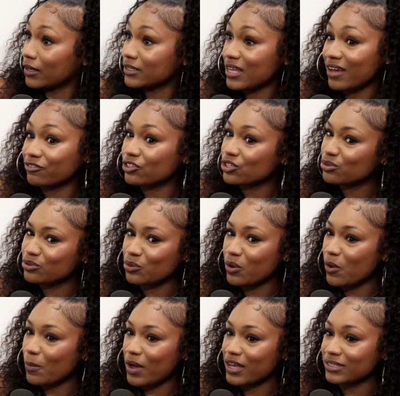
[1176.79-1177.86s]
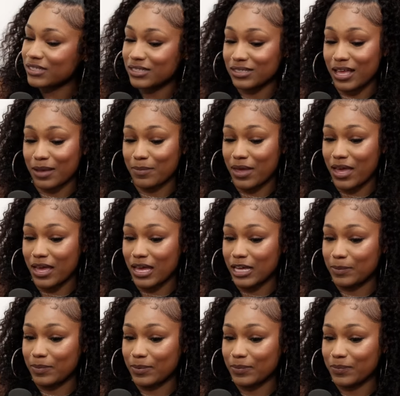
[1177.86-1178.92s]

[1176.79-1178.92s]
Cause after you do it once, it's like, babe,